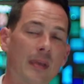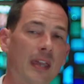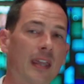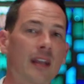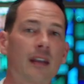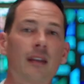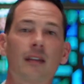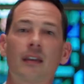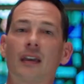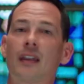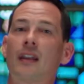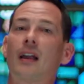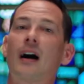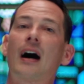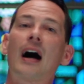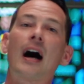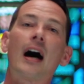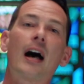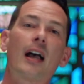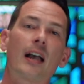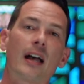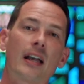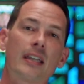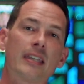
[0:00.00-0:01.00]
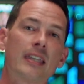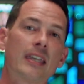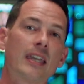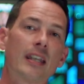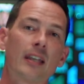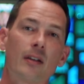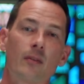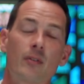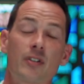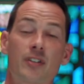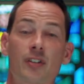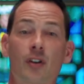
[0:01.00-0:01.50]
And I get
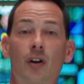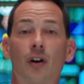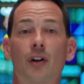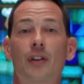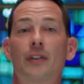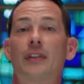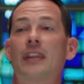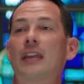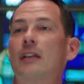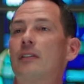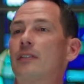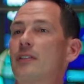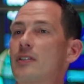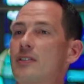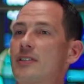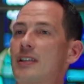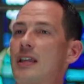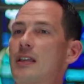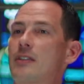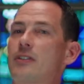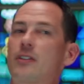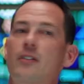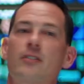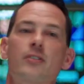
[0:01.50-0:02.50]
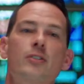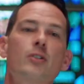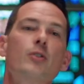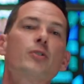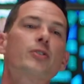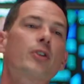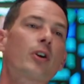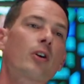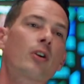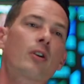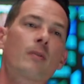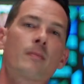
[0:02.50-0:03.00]
it. It's called, there's new
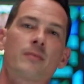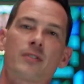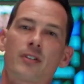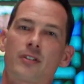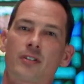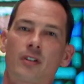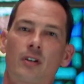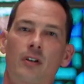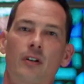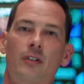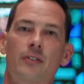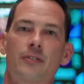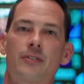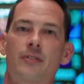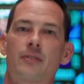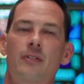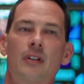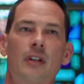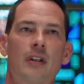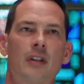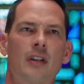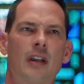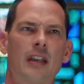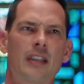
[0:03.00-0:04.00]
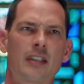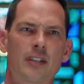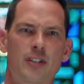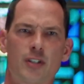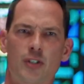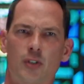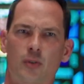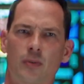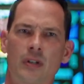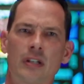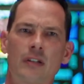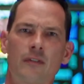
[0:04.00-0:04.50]
terms. It's called, I think it's
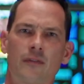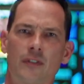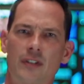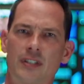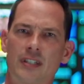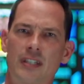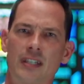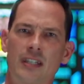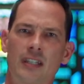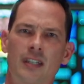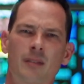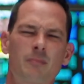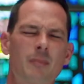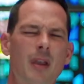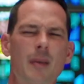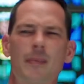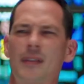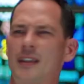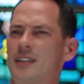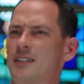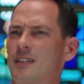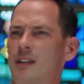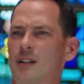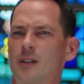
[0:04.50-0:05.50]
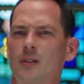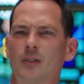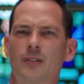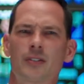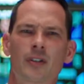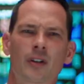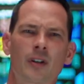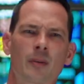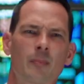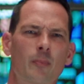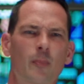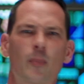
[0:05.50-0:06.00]
screen fatigue. Maybe that's not a new
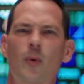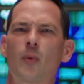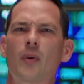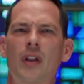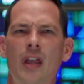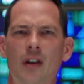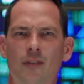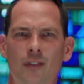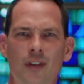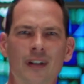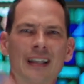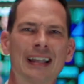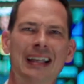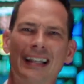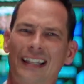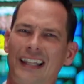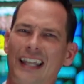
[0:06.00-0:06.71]
term, but whatever.